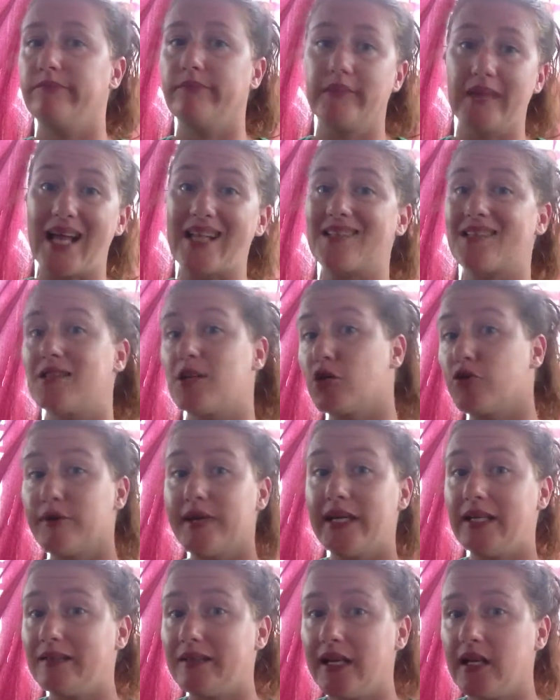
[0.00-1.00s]
that's the
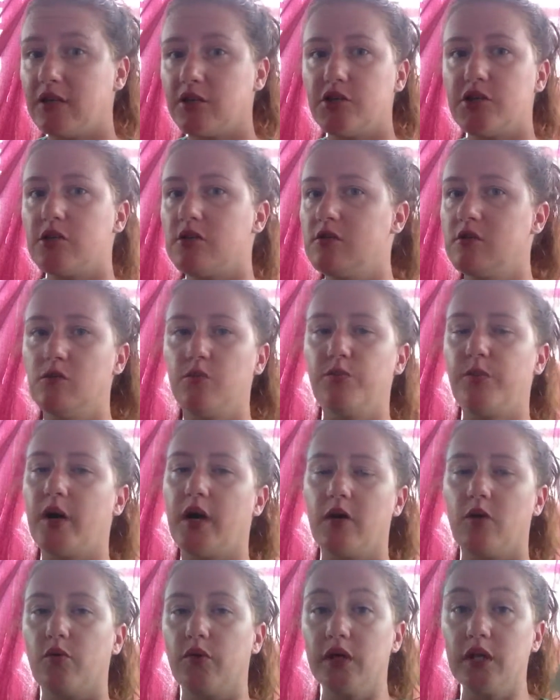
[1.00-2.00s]
green thing to do,
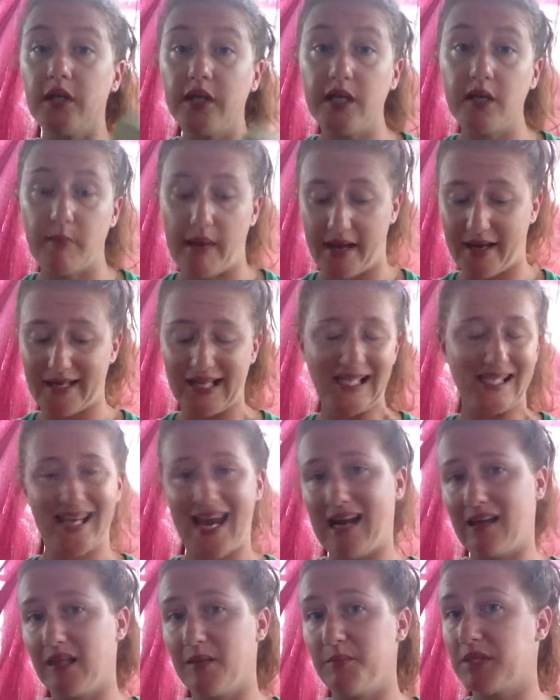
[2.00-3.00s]
but really, am I going to
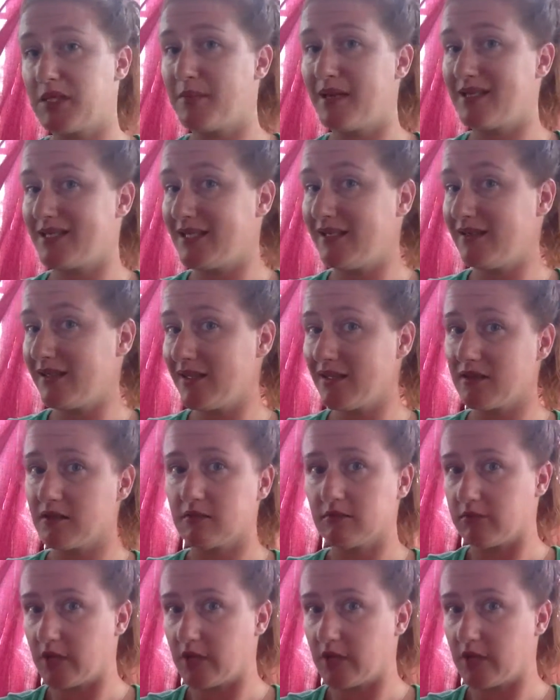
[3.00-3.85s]
stack them to my ceiling?